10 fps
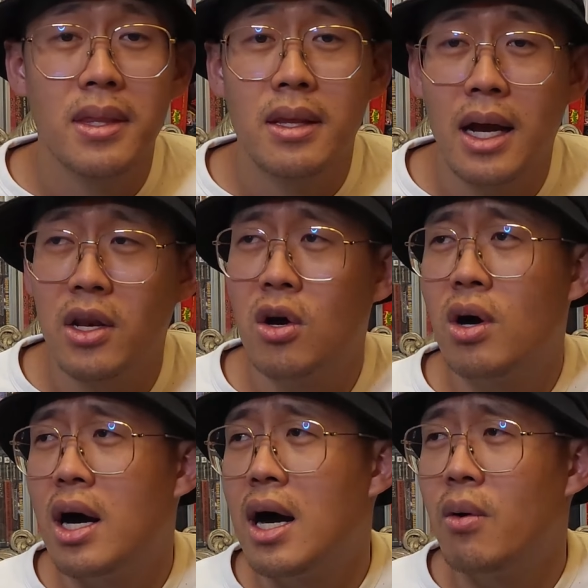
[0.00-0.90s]
I
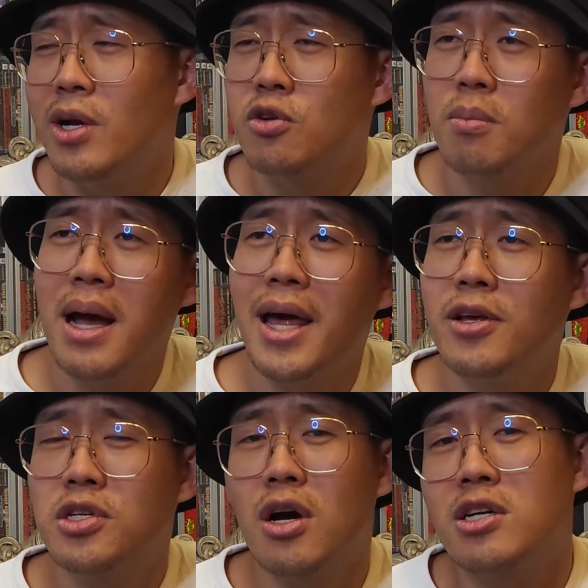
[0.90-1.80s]
know Retro
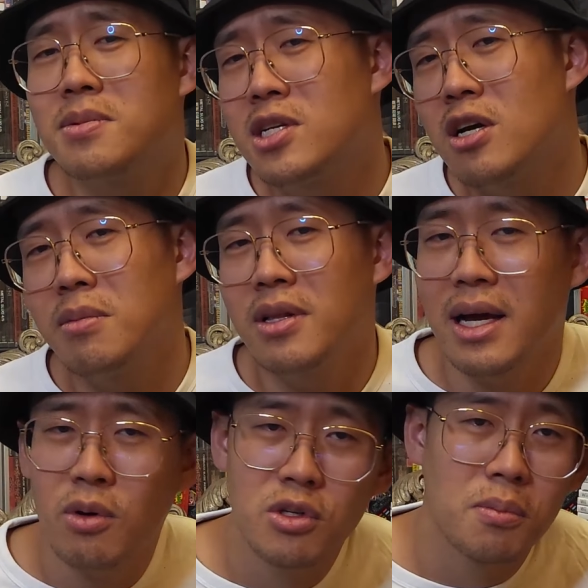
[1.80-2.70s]
Madness always be telling me
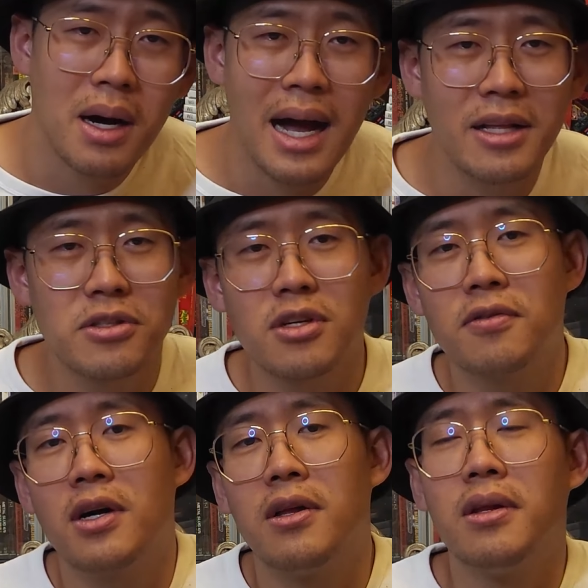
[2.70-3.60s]
like what to buy and stuff
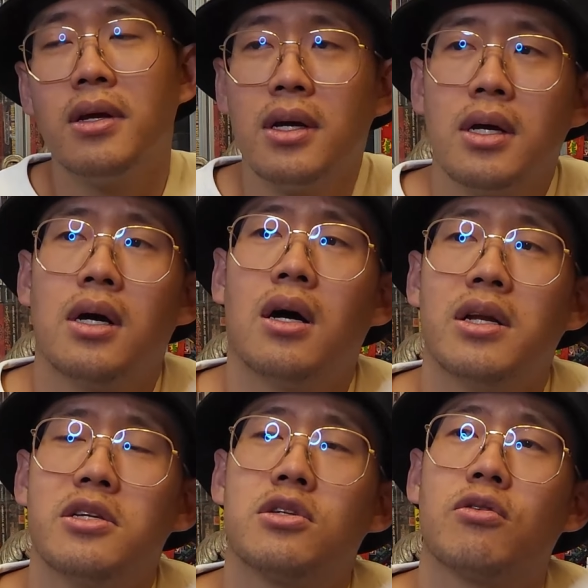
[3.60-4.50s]
on
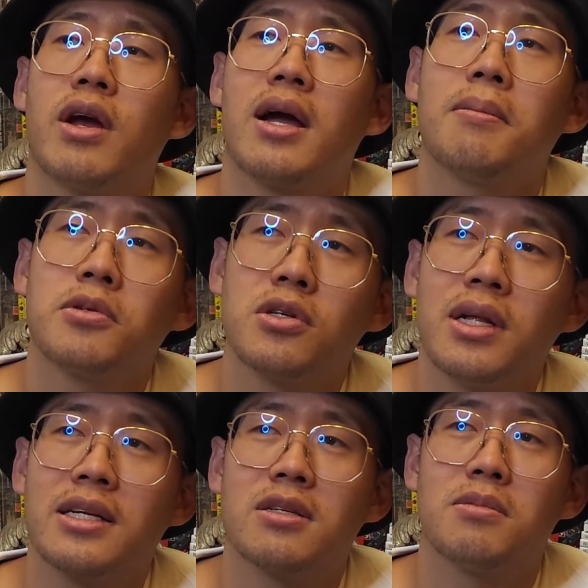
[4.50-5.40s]
Instagram. So
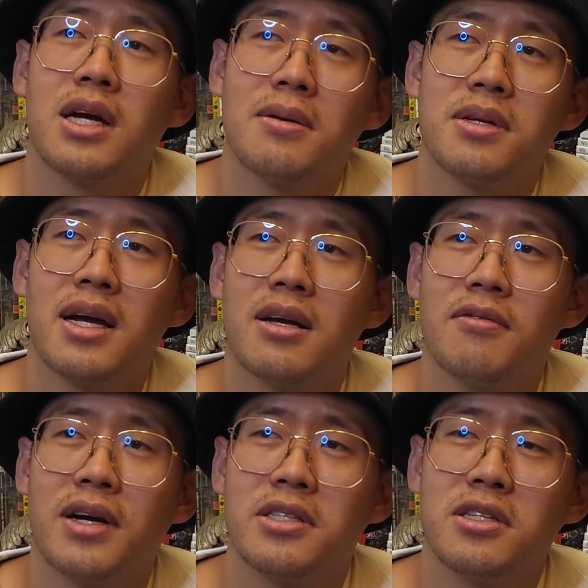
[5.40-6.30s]
like sometimes if
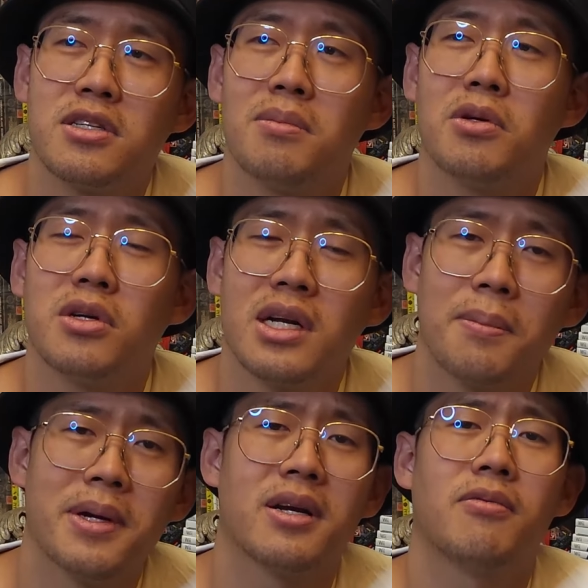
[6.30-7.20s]
I see something good, I'll
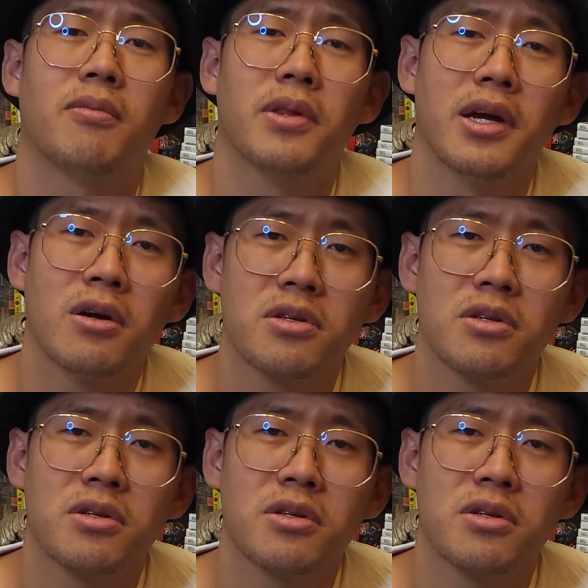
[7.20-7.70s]
pick up from there.